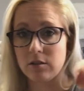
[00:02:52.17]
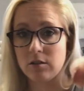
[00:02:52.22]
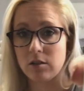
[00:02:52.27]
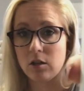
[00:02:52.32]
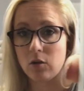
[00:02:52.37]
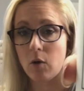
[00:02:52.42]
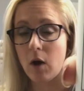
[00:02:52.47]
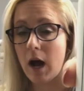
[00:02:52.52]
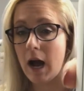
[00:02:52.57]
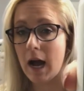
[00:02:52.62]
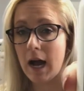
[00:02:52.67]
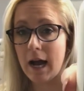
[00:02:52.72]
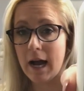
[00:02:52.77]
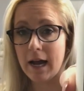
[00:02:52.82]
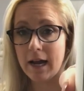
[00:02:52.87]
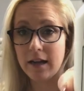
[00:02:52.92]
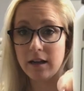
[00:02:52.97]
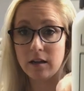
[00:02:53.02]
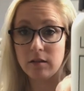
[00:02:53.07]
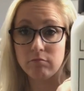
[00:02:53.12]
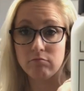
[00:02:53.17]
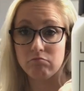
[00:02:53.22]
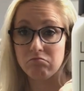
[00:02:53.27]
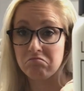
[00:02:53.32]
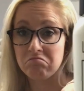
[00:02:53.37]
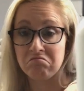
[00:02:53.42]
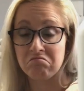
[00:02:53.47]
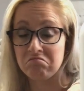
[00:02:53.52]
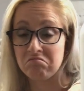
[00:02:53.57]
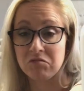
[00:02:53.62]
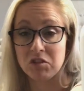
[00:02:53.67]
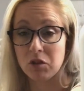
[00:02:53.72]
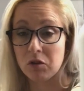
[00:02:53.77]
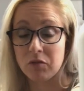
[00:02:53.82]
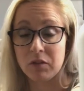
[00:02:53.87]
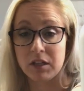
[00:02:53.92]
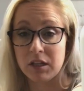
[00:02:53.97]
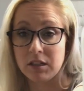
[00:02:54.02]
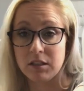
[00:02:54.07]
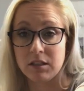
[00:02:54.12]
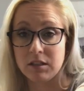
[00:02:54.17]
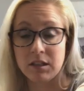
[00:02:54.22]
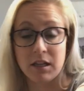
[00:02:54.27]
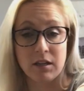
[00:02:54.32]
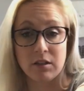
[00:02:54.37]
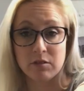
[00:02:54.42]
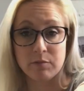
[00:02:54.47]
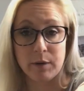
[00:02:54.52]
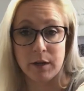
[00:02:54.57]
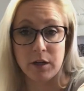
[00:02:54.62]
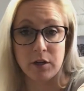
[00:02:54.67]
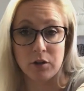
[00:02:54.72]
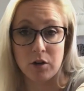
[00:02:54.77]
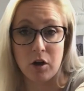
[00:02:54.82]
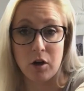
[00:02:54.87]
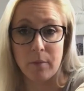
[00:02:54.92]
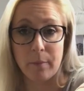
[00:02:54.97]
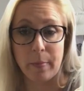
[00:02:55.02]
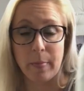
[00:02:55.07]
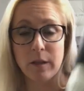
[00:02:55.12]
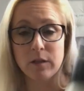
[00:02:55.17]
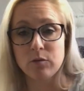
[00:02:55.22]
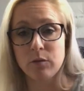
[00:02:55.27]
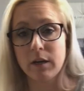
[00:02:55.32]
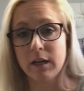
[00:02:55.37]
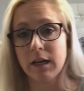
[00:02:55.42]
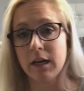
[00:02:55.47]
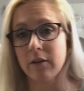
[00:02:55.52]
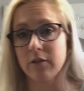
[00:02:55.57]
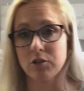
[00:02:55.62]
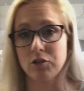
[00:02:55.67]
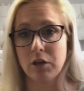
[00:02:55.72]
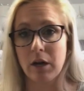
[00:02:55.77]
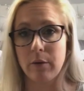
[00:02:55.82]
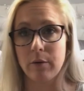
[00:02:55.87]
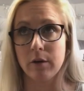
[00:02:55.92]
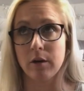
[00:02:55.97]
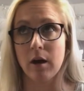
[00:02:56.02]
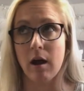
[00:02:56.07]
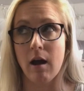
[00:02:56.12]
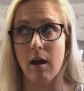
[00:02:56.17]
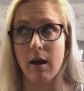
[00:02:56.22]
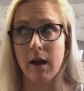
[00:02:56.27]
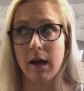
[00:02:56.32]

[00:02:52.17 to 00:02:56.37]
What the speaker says: So I don't think it detangles my hair at all. So when I get out of the shower,